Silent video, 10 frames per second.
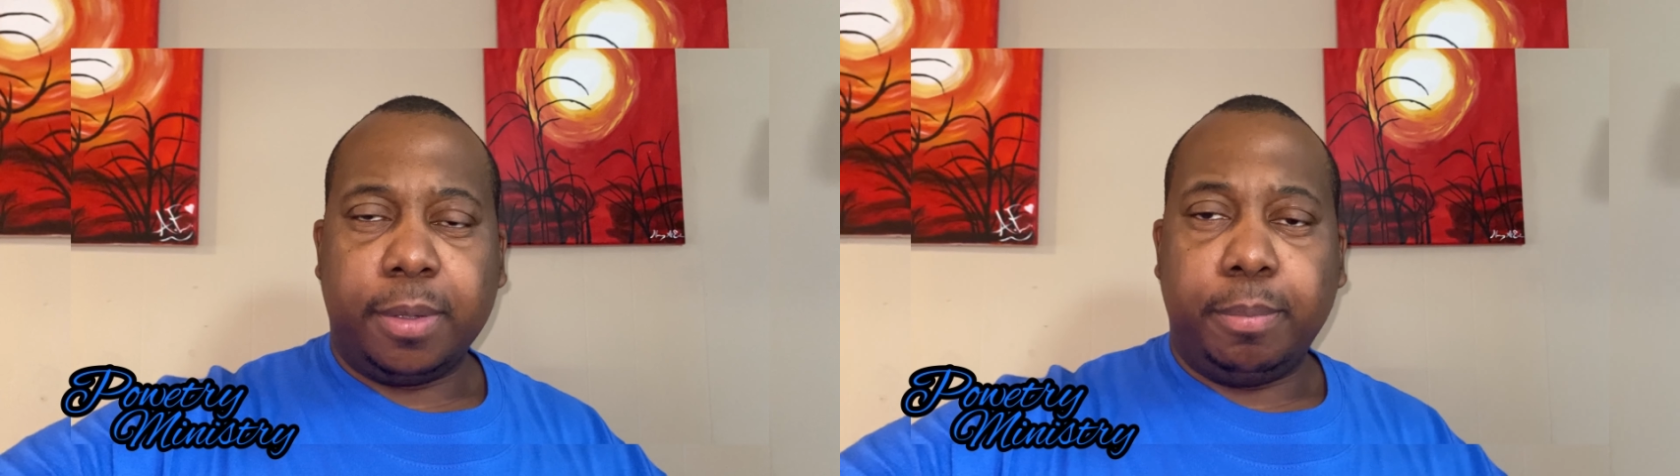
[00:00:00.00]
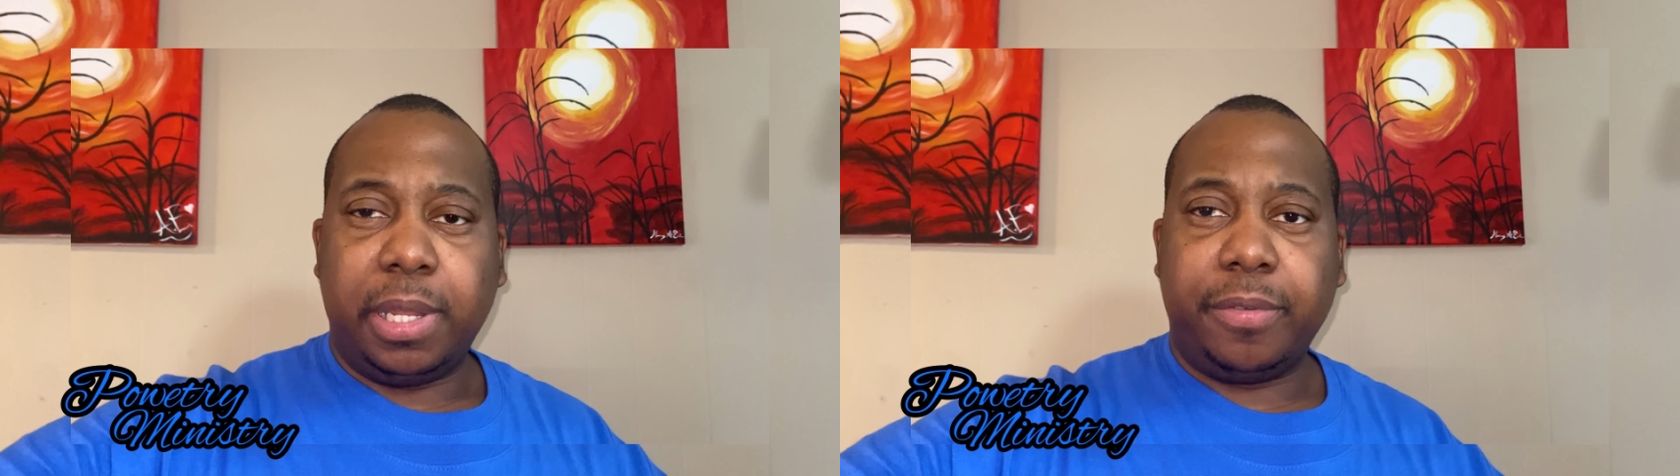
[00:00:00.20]

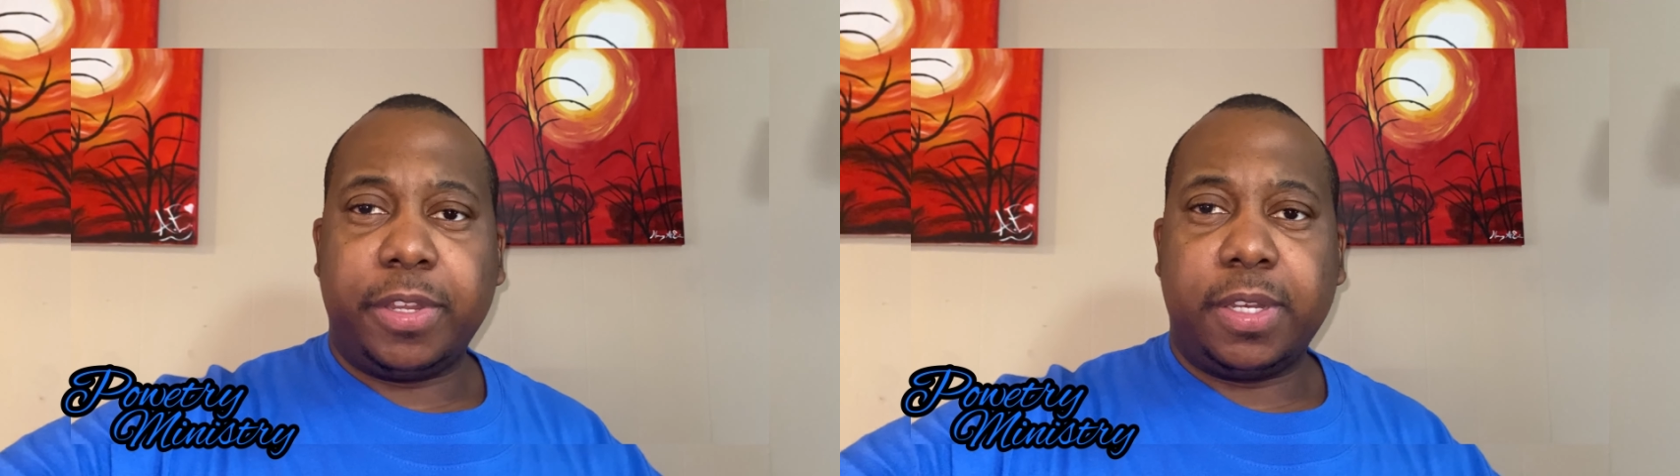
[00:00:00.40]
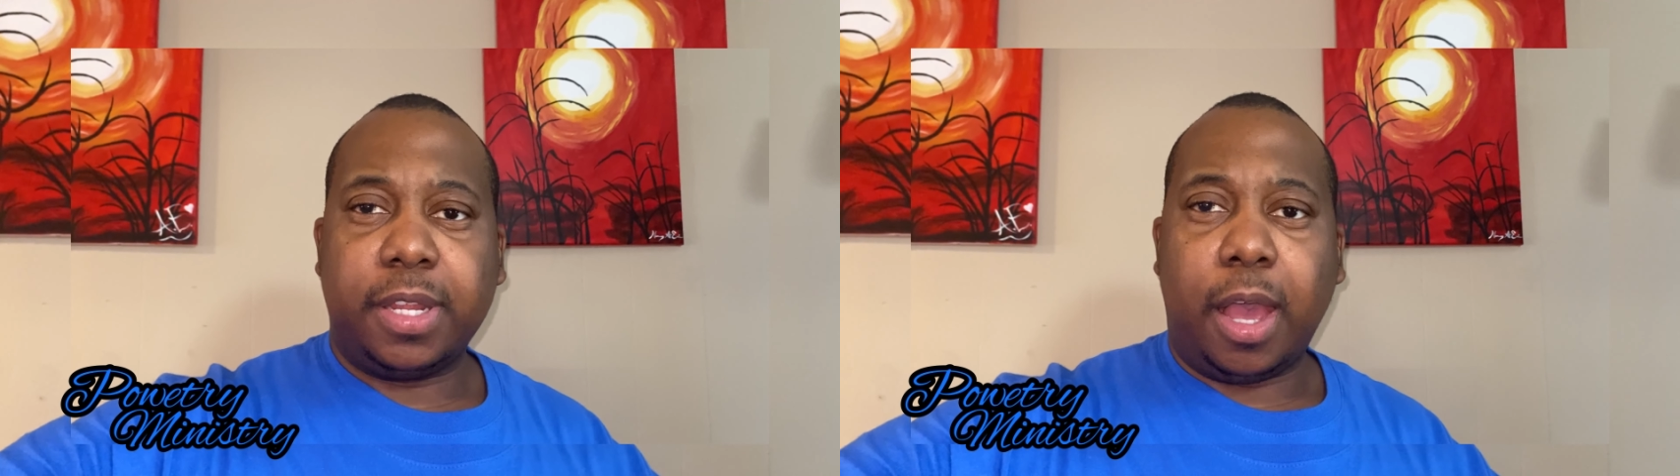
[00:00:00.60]

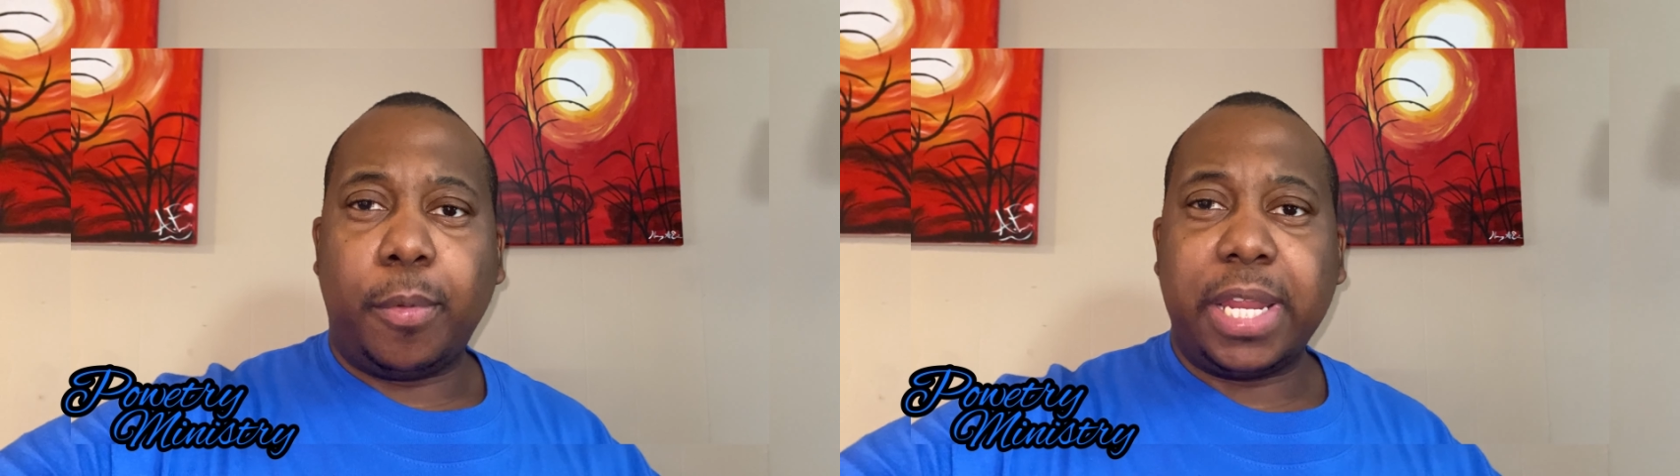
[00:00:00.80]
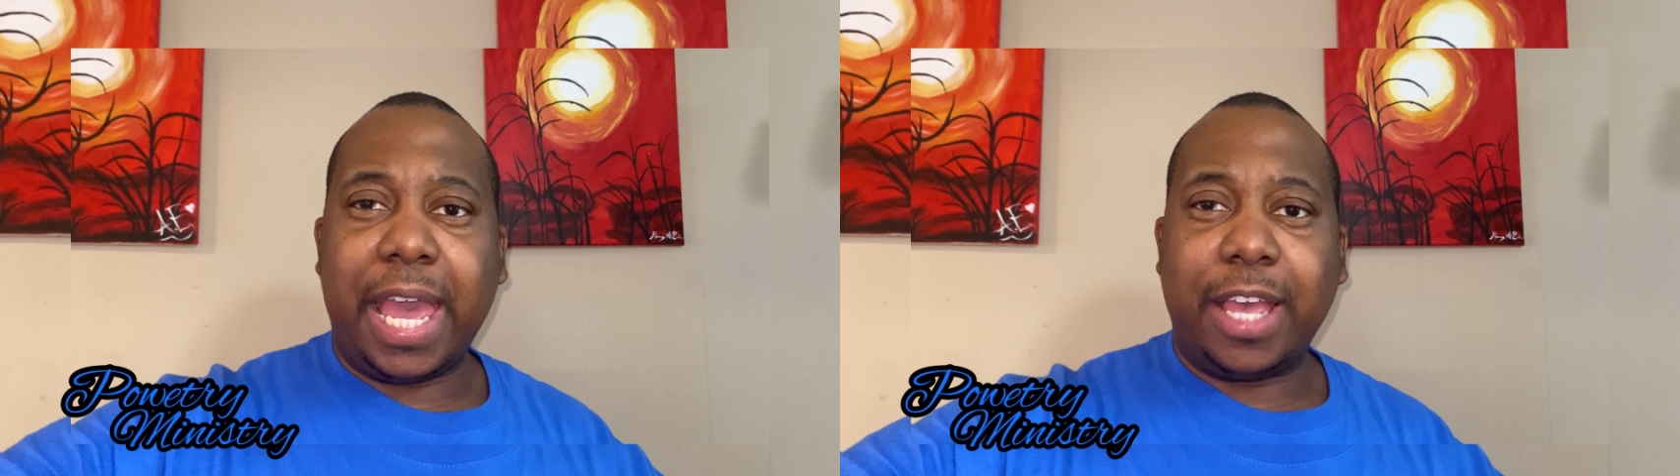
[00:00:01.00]
Beloved, I
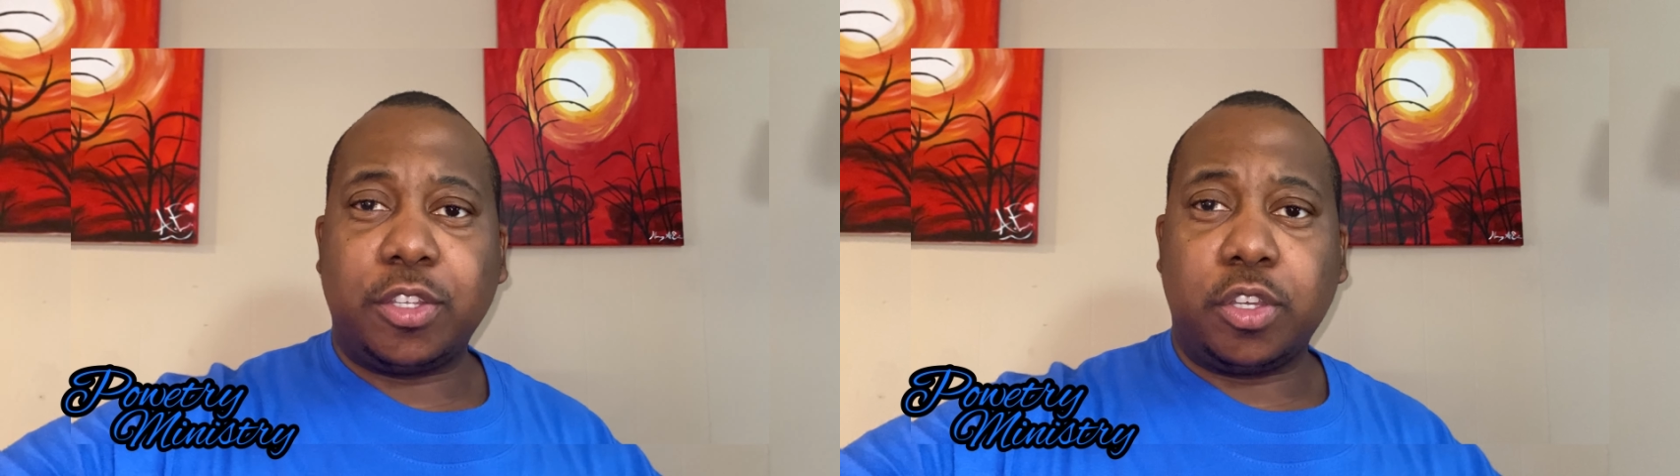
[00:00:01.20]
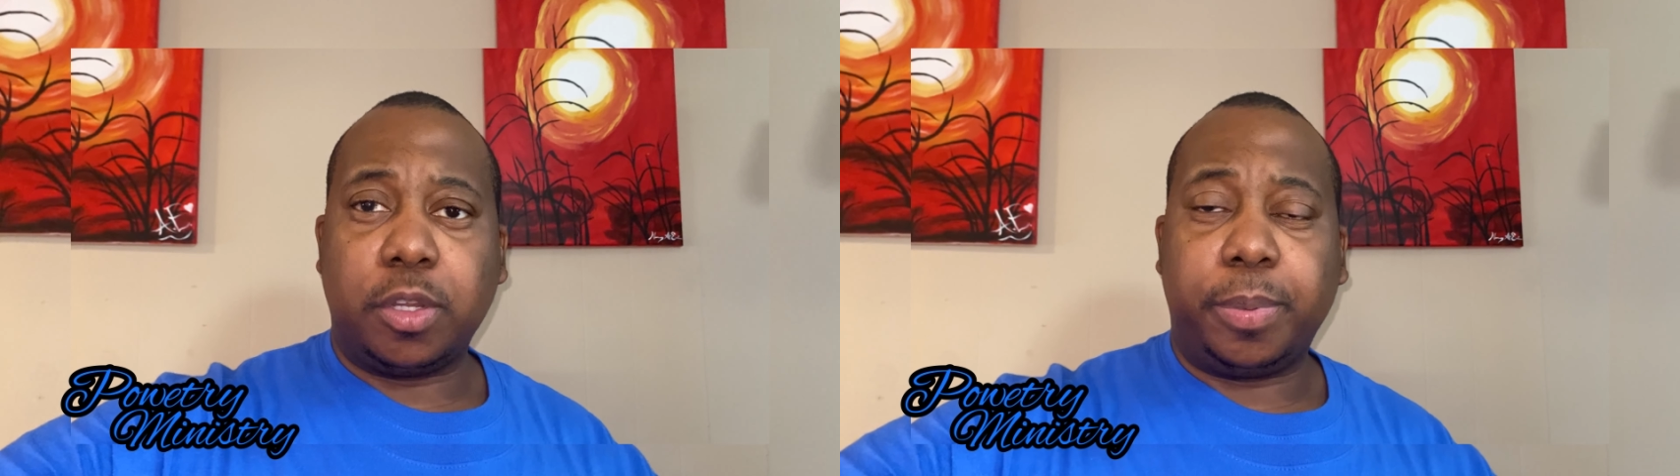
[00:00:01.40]
want to ask you to